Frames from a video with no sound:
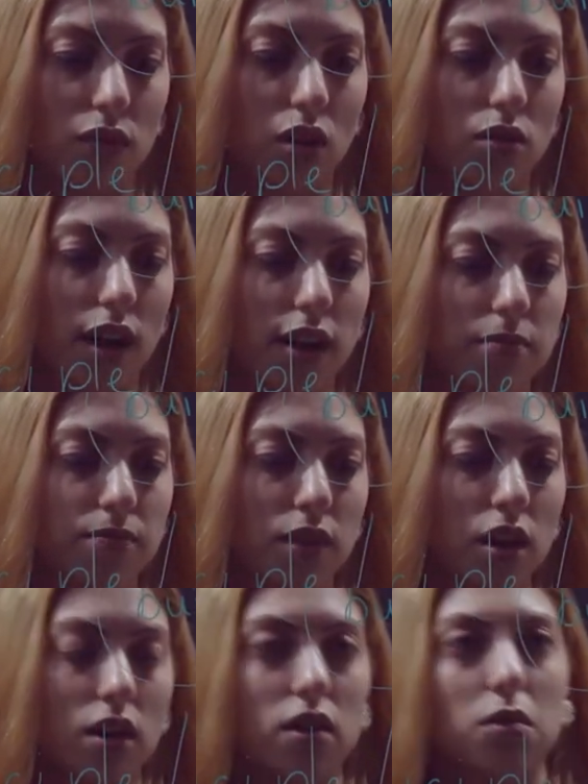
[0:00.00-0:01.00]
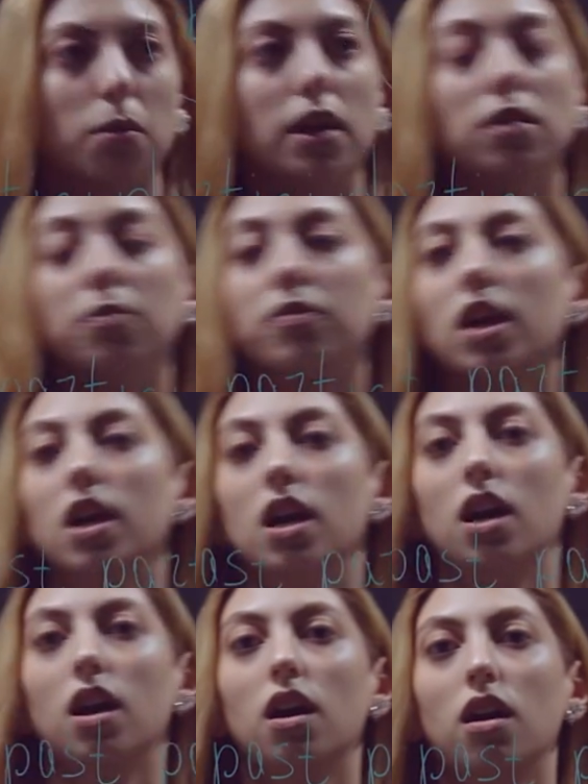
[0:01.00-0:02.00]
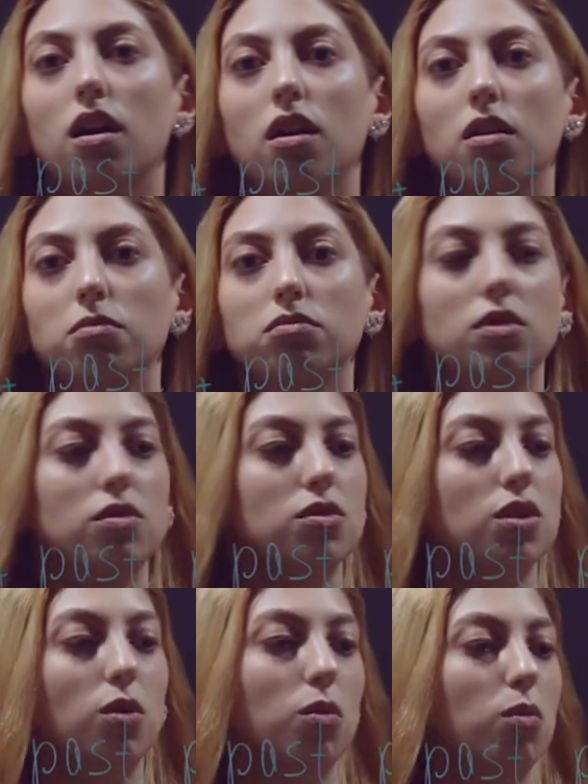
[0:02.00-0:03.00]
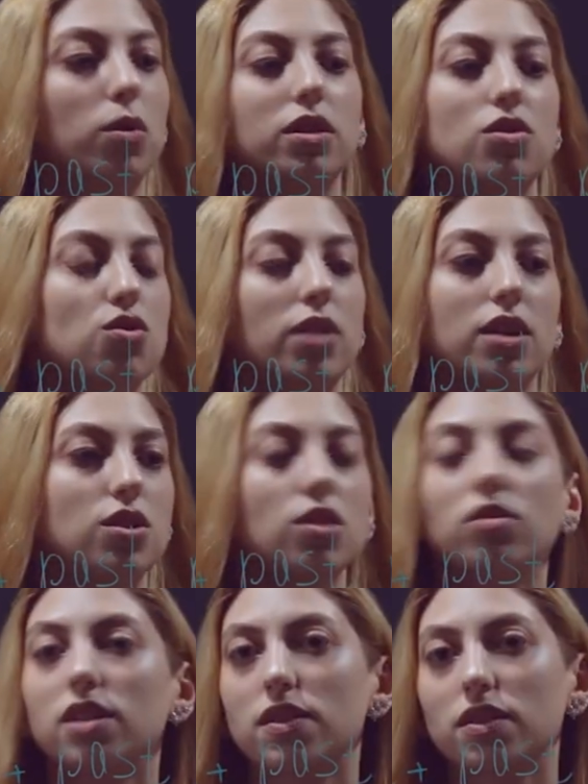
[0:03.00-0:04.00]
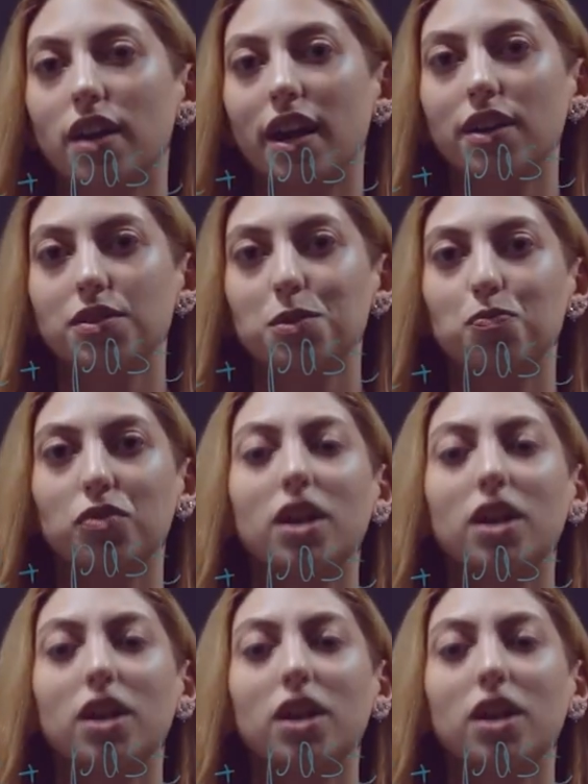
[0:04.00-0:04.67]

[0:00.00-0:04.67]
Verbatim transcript: Okay? Well, so what should I do in this case?